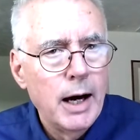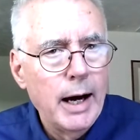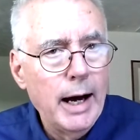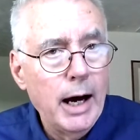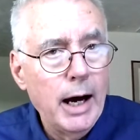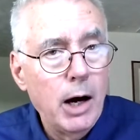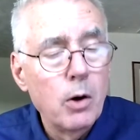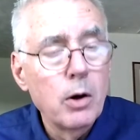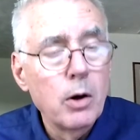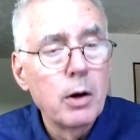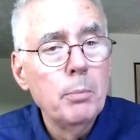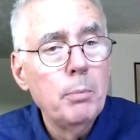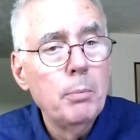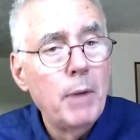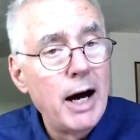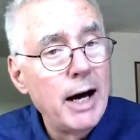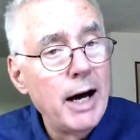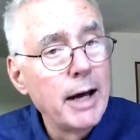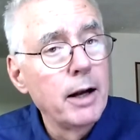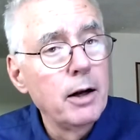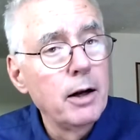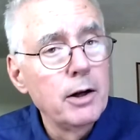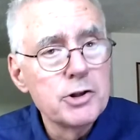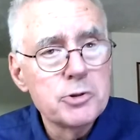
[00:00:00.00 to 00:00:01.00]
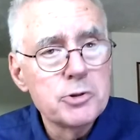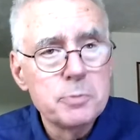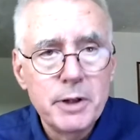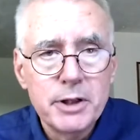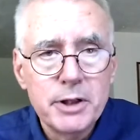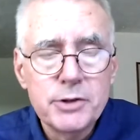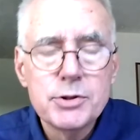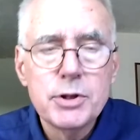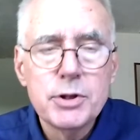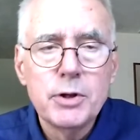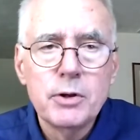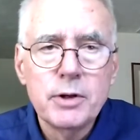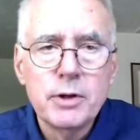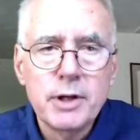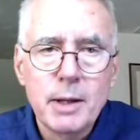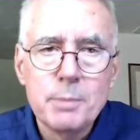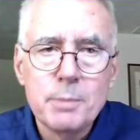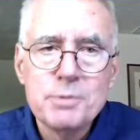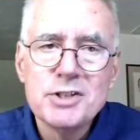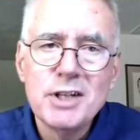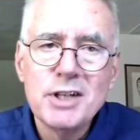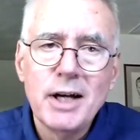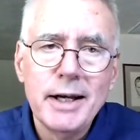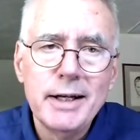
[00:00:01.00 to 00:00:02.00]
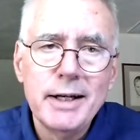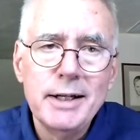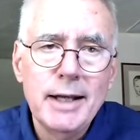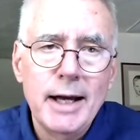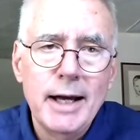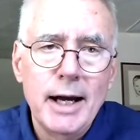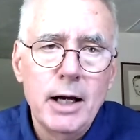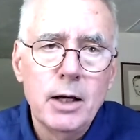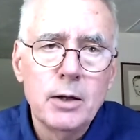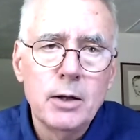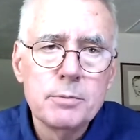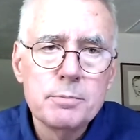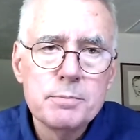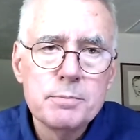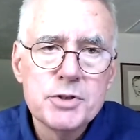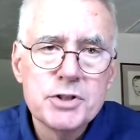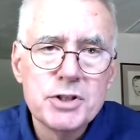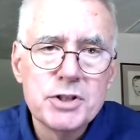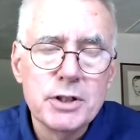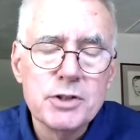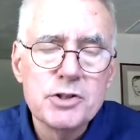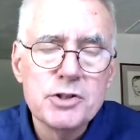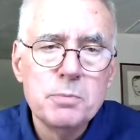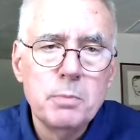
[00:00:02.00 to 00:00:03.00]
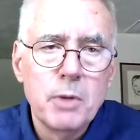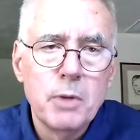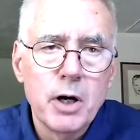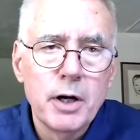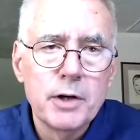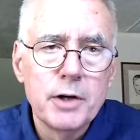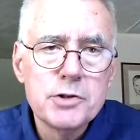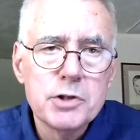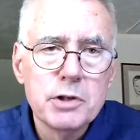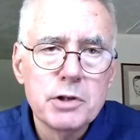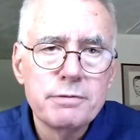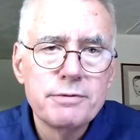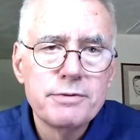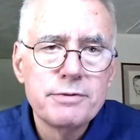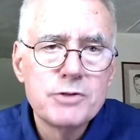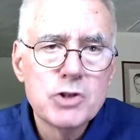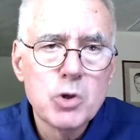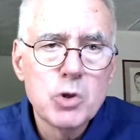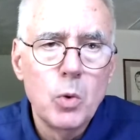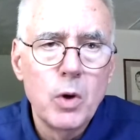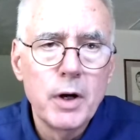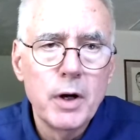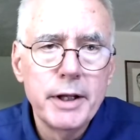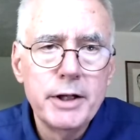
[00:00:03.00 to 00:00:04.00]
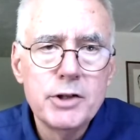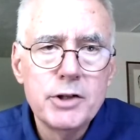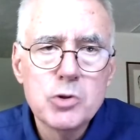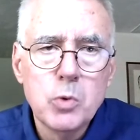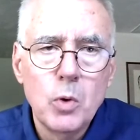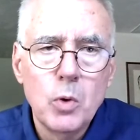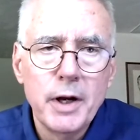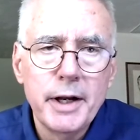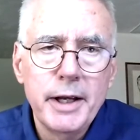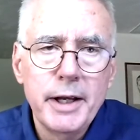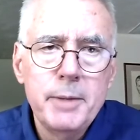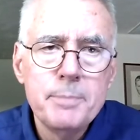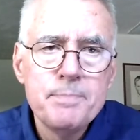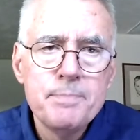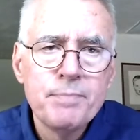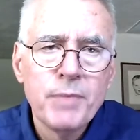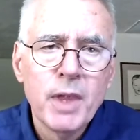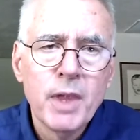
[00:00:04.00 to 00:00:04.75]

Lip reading: Our model has been turned upside down since March of 2020.